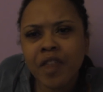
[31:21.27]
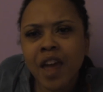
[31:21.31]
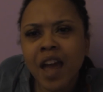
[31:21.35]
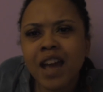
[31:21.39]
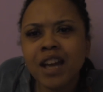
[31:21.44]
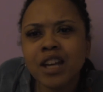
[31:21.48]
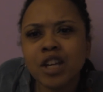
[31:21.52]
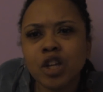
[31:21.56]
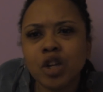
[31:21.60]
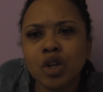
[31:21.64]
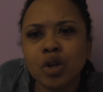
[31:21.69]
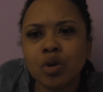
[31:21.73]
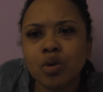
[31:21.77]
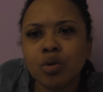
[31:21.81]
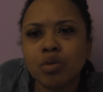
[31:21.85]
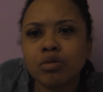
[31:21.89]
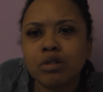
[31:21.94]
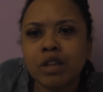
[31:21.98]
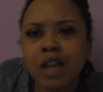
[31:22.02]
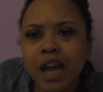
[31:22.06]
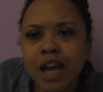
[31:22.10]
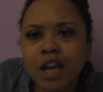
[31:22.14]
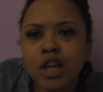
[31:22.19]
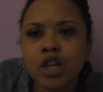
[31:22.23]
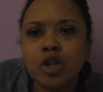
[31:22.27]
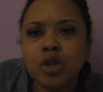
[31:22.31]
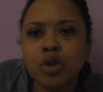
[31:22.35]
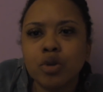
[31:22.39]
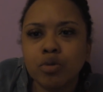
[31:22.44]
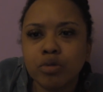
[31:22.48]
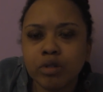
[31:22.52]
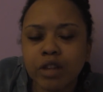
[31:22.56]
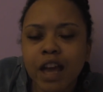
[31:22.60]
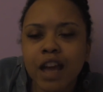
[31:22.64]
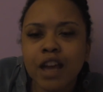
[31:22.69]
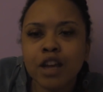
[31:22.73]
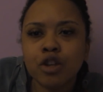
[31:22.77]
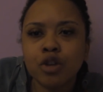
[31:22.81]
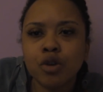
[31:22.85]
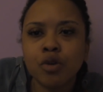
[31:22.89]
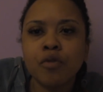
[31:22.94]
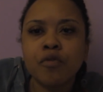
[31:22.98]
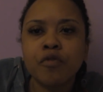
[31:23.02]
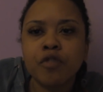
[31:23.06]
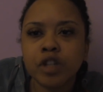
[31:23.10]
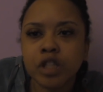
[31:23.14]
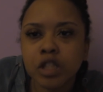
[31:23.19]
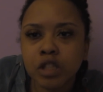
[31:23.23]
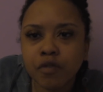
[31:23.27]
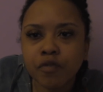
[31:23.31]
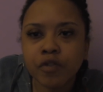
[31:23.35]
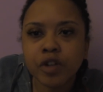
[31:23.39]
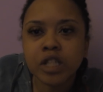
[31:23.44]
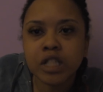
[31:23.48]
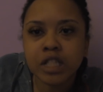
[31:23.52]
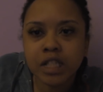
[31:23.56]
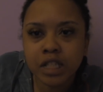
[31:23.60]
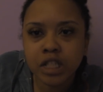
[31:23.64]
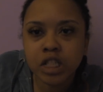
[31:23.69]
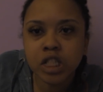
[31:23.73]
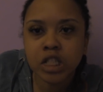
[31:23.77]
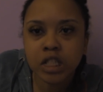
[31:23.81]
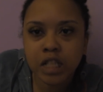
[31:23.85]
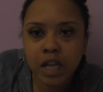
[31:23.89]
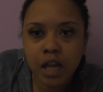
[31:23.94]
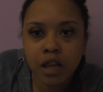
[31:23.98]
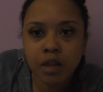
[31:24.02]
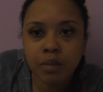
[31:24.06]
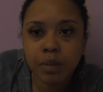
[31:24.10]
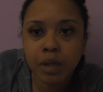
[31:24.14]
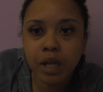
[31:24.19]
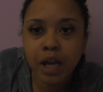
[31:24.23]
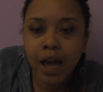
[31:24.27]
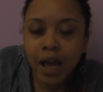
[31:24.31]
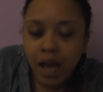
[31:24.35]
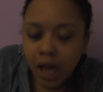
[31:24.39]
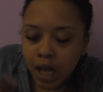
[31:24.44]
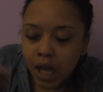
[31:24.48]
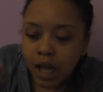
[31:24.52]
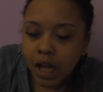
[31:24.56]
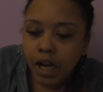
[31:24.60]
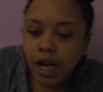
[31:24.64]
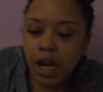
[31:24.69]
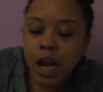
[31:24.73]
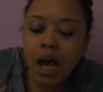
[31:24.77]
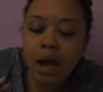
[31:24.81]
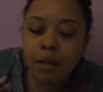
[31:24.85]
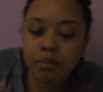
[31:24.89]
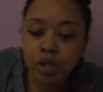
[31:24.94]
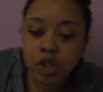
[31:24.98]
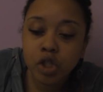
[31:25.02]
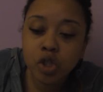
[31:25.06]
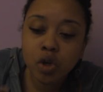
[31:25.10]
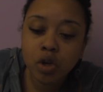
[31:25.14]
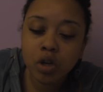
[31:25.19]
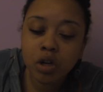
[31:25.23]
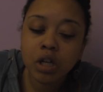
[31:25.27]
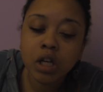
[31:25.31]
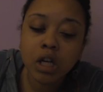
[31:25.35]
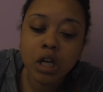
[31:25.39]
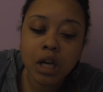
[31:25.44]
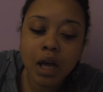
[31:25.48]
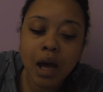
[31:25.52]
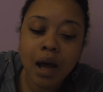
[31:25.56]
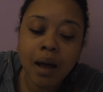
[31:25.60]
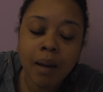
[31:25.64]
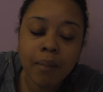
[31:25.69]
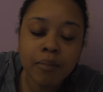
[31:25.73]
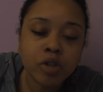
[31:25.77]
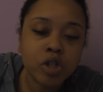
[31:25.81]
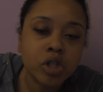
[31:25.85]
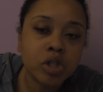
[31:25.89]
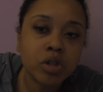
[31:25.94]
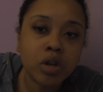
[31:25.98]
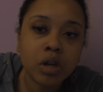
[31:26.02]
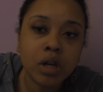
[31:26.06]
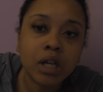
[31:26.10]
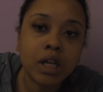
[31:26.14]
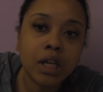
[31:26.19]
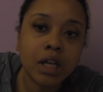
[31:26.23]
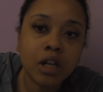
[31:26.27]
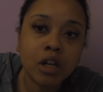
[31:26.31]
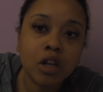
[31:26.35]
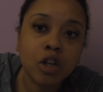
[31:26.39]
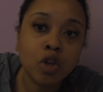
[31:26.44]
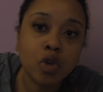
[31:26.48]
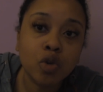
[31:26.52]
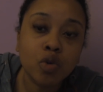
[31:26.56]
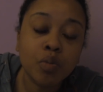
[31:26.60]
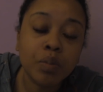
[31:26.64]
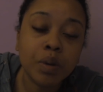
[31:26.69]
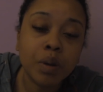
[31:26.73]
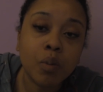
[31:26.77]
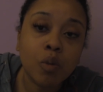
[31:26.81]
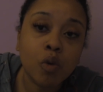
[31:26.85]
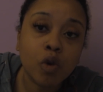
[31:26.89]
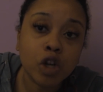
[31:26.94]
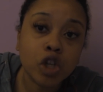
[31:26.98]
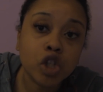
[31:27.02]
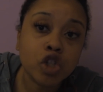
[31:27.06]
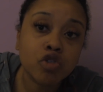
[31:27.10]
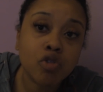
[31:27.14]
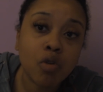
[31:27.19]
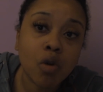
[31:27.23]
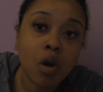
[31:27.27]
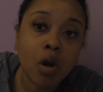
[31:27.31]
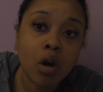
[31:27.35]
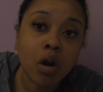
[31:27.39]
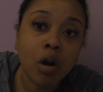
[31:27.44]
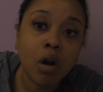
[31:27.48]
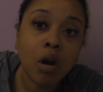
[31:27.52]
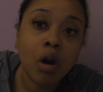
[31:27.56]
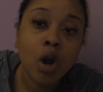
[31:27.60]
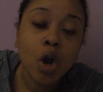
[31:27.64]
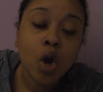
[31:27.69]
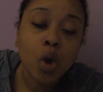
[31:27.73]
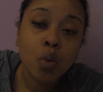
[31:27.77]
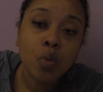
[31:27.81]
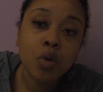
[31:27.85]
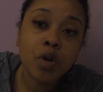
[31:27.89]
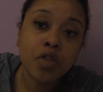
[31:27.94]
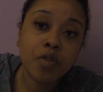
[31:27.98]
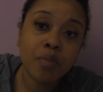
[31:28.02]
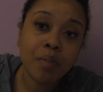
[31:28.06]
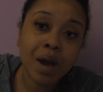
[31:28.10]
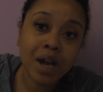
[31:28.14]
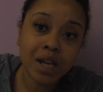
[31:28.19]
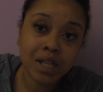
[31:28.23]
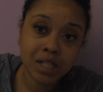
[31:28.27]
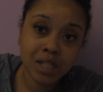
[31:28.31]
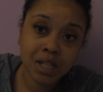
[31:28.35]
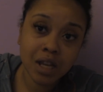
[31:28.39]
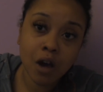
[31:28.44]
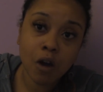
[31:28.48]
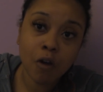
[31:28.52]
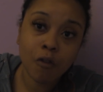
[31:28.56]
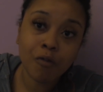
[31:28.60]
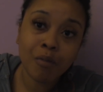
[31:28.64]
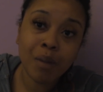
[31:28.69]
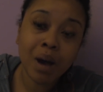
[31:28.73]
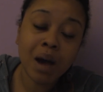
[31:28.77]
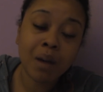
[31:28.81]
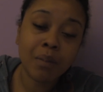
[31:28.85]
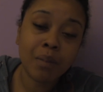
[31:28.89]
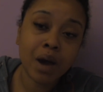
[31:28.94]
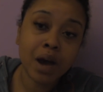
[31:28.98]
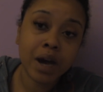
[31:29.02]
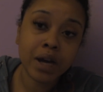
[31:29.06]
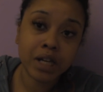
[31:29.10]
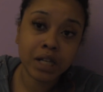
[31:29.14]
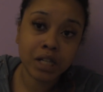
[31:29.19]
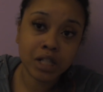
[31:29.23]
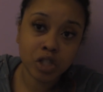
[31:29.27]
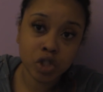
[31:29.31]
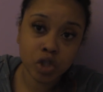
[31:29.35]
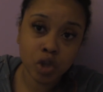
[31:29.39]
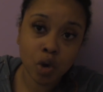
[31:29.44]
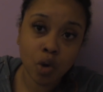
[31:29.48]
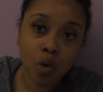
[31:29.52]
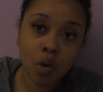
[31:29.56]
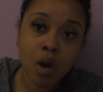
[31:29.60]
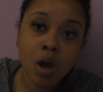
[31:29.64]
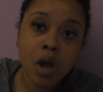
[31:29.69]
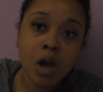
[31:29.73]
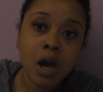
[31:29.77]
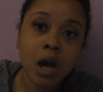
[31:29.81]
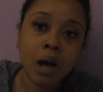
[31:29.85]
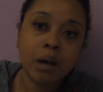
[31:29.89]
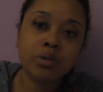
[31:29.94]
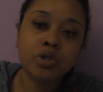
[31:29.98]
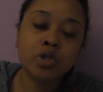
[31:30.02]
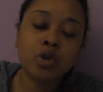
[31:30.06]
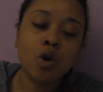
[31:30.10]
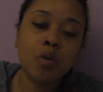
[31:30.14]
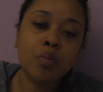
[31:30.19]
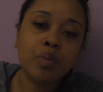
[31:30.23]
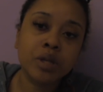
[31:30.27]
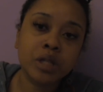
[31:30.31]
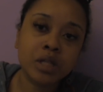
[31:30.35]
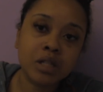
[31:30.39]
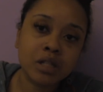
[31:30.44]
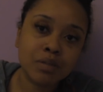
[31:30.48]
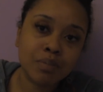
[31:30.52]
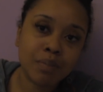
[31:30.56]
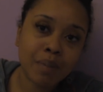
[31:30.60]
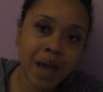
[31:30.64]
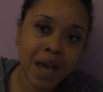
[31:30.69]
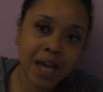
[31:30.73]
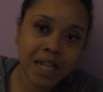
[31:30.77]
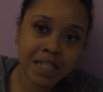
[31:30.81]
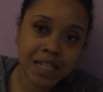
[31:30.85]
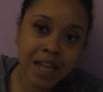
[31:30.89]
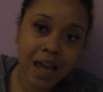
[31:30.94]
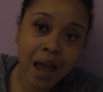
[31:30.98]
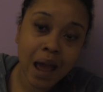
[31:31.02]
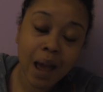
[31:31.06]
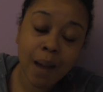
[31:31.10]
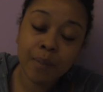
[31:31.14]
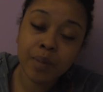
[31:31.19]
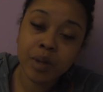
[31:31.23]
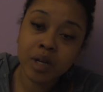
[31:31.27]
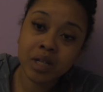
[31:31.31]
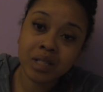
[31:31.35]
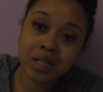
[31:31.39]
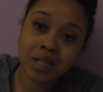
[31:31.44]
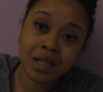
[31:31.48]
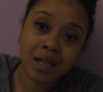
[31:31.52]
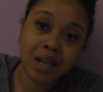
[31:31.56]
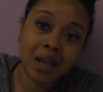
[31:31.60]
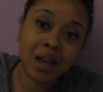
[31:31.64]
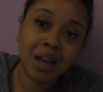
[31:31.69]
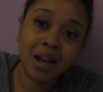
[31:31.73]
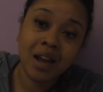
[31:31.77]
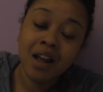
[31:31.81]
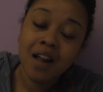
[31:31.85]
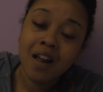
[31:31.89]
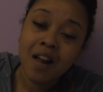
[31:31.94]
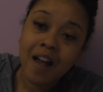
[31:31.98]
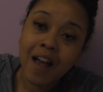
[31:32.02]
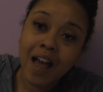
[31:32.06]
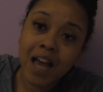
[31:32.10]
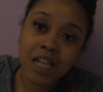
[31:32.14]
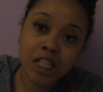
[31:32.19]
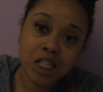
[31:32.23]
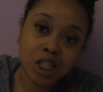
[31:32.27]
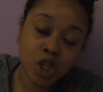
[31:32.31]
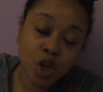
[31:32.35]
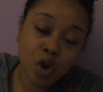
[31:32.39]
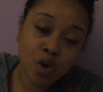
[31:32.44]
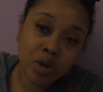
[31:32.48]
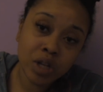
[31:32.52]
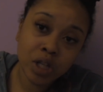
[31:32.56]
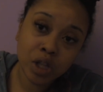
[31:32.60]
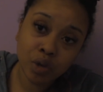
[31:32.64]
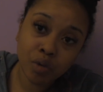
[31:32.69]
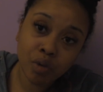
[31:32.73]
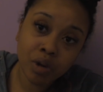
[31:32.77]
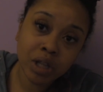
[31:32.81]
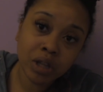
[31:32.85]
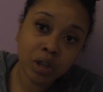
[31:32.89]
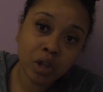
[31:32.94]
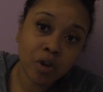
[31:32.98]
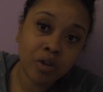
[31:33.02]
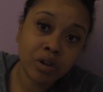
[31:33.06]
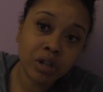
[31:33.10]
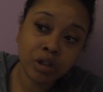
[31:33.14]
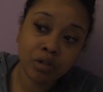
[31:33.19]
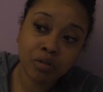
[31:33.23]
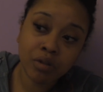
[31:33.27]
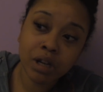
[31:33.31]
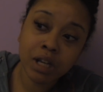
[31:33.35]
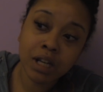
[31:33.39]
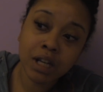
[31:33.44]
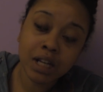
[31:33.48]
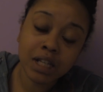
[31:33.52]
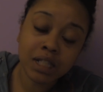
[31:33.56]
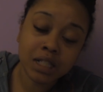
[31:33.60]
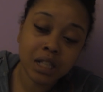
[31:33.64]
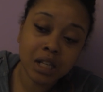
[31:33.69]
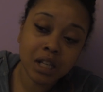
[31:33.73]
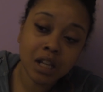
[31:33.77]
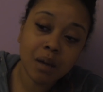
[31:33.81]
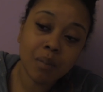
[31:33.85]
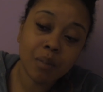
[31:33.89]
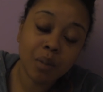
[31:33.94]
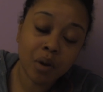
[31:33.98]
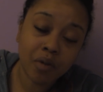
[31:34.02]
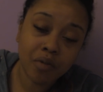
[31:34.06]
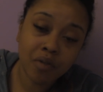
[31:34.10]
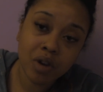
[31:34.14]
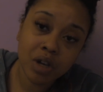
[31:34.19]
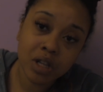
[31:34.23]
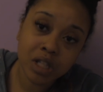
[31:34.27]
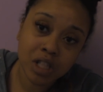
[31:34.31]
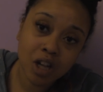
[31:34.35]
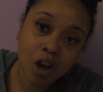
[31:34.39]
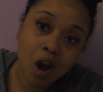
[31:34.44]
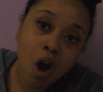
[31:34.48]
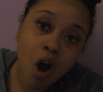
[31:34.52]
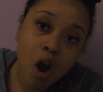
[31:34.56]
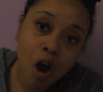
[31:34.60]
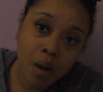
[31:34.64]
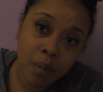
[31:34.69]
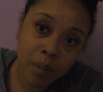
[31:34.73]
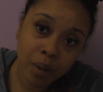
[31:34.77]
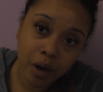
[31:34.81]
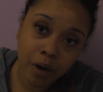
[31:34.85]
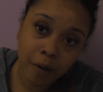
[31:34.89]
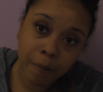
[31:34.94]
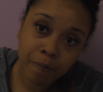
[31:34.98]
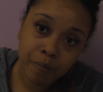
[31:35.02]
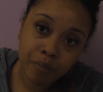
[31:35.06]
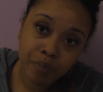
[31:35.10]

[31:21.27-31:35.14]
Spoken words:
Thank you for telling me that. Now I'm just gonna get a little bit more stronger with myself, mind, body, and soul. I'm just gonna put this master hat, because again, as 33 is the number of, is karma.